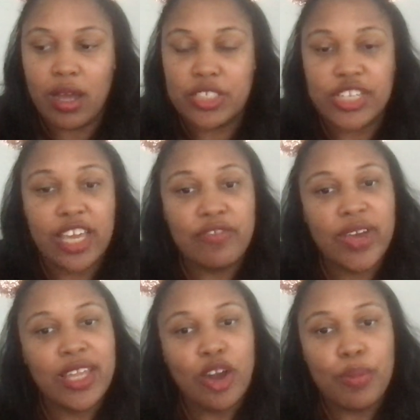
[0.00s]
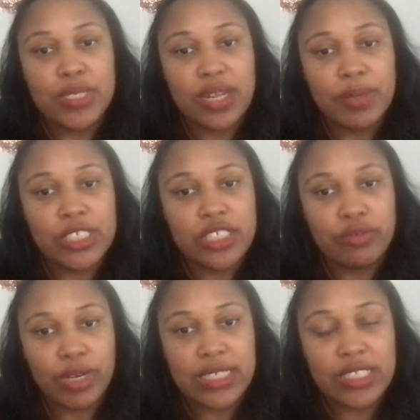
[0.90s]
Jane finally opens up and she
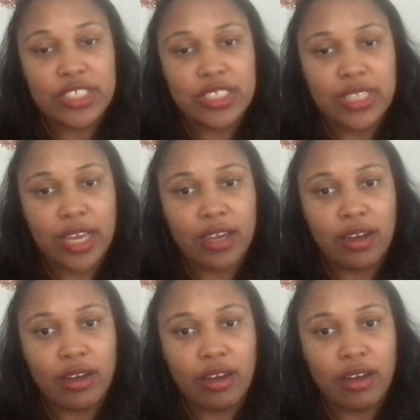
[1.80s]
reads and she's like,